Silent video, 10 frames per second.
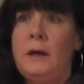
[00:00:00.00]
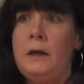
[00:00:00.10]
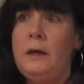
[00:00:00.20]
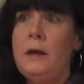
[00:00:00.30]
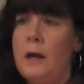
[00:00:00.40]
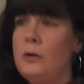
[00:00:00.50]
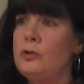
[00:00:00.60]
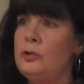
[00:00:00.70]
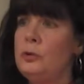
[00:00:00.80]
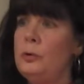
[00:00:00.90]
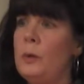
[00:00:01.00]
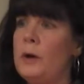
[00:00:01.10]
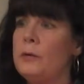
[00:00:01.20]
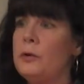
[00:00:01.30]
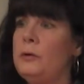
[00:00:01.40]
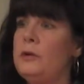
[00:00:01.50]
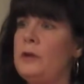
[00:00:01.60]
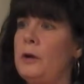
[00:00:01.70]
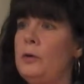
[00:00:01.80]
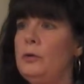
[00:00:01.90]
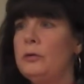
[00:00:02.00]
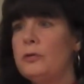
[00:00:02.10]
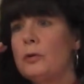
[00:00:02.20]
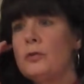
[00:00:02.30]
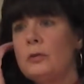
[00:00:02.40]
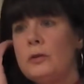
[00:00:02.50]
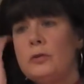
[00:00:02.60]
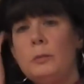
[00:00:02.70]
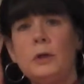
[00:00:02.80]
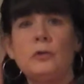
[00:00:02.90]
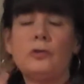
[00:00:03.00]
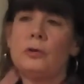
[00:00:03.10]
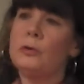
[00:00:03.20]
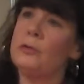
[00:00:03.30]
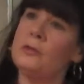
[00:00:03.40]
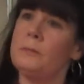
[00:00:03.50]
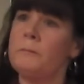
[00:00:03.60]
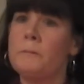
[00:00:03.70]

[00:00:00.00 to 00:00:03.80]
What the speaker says: He and two other Unitarian Universalist ministers